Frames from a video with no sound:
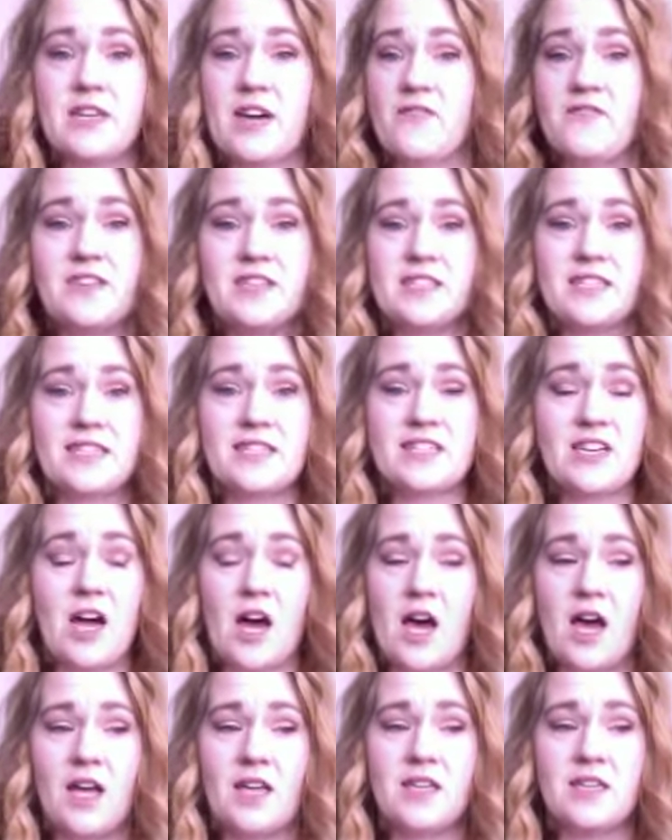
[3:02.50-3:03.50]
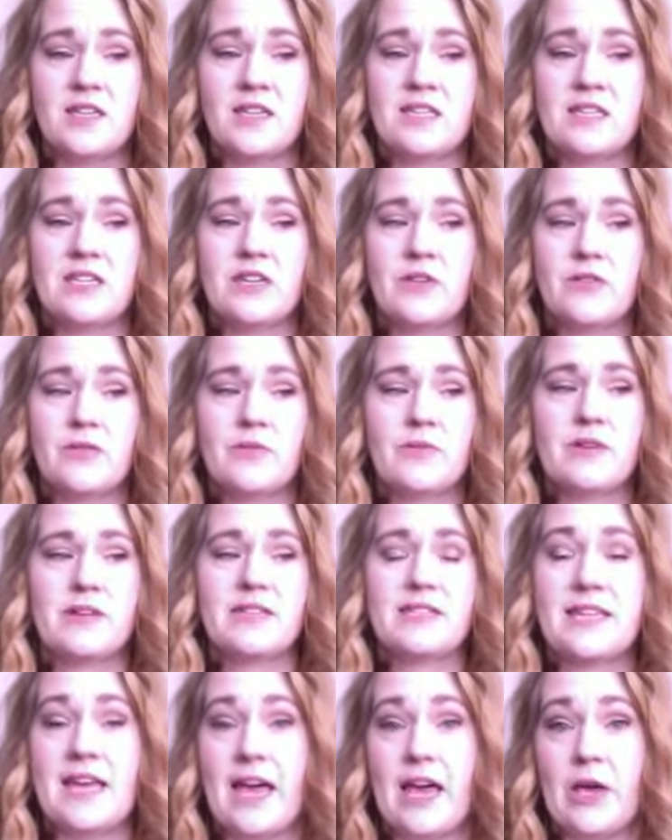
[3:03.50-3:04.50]
office does not
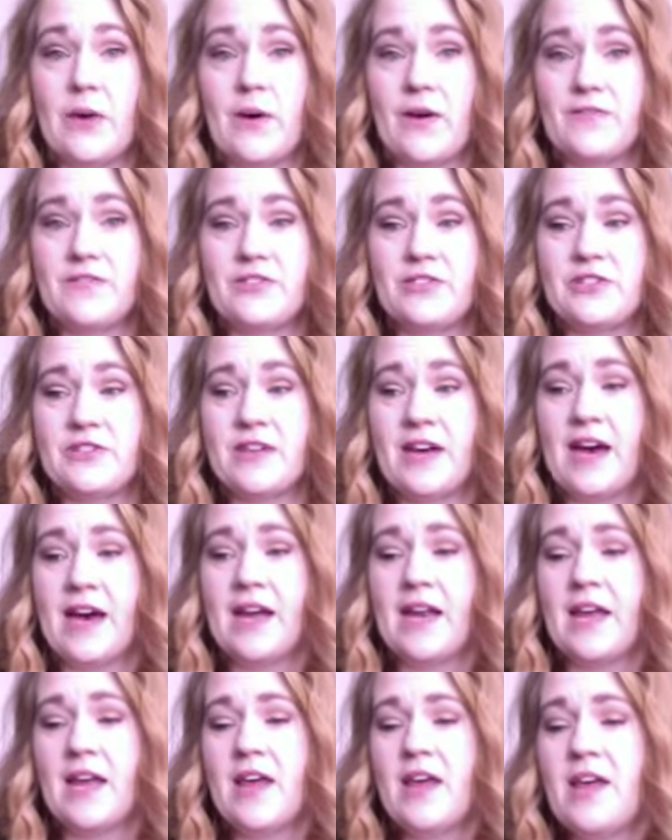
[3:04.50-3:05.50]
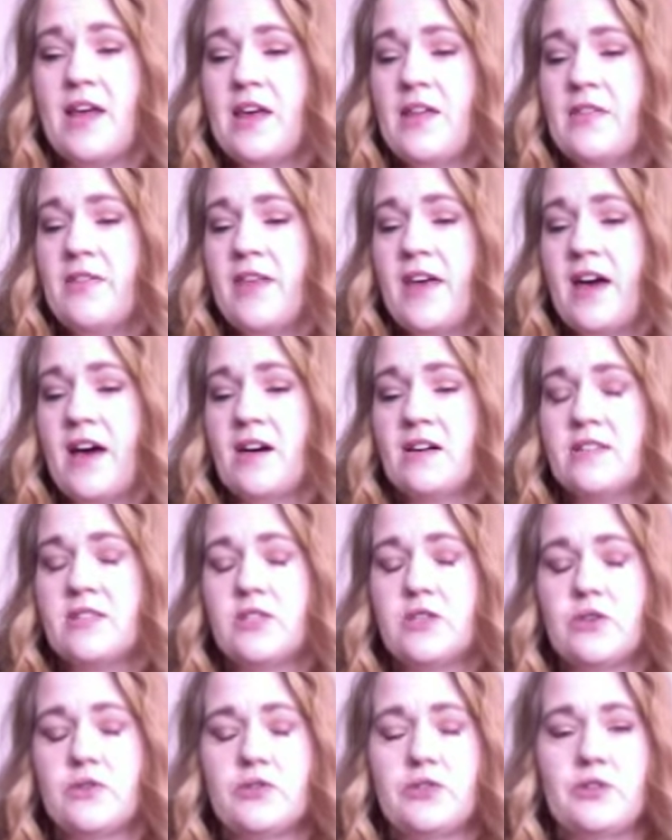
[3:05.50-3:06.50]
say you have to do that. They
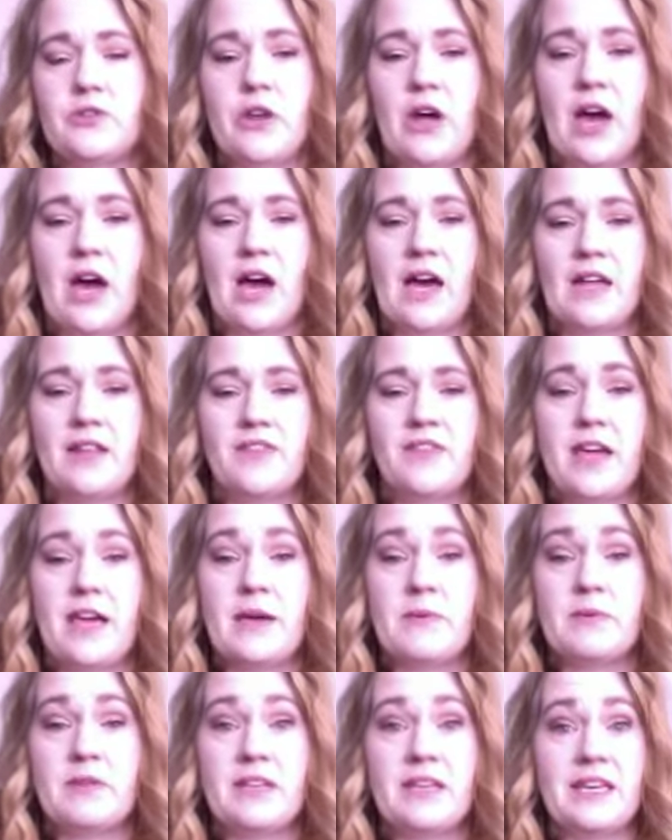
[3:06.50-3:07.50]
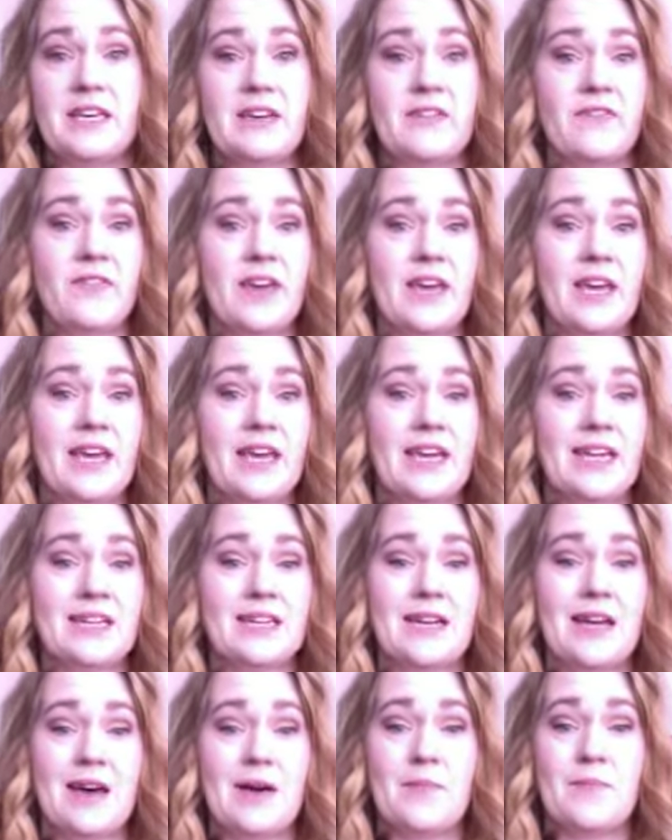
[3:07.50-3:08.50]
also do not. They believe
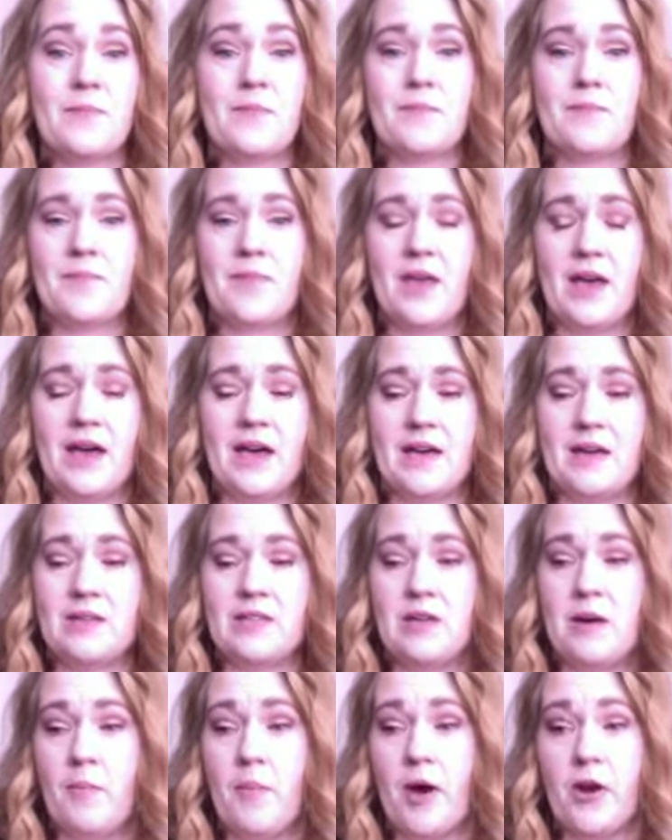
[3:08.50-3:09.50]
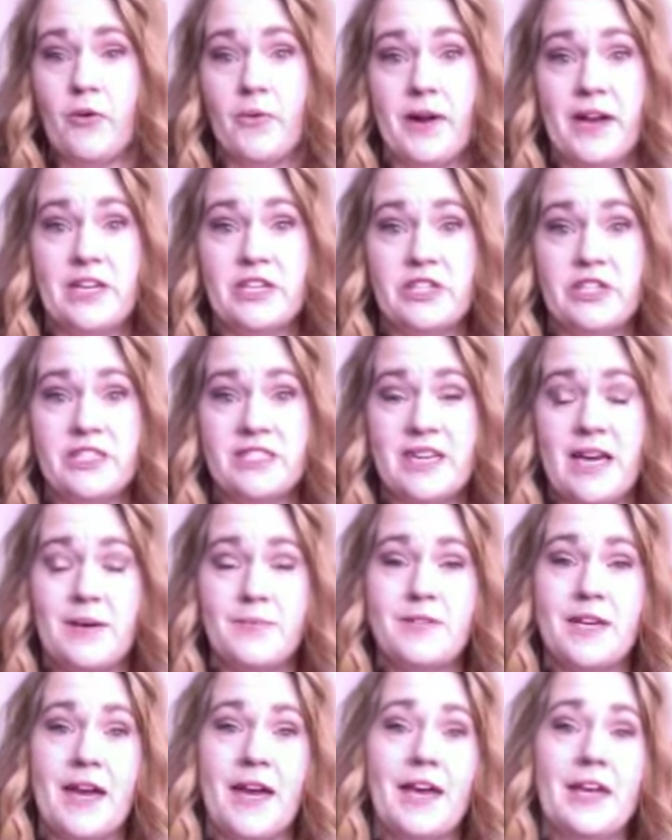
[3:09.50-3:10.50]
in a moderation
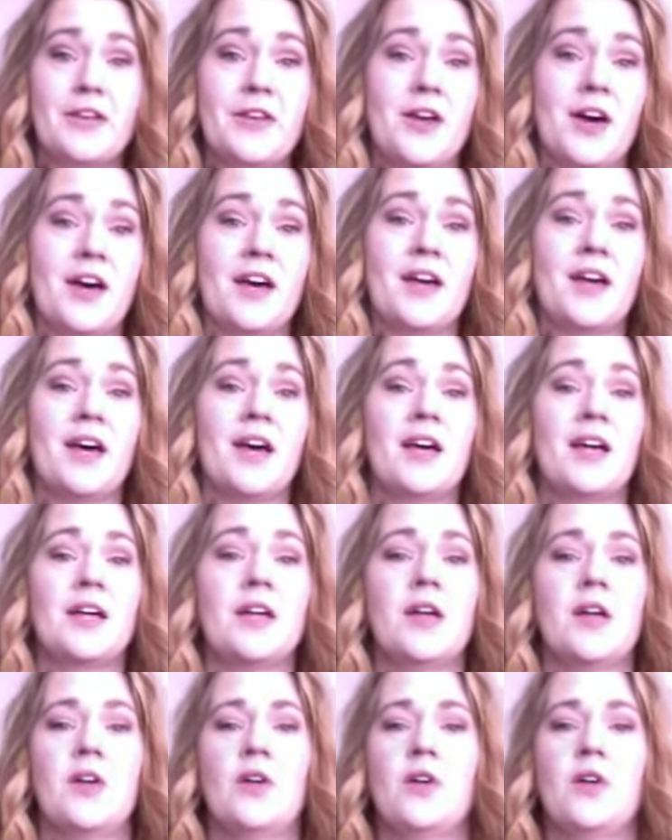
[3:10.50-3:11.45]
type diet, not a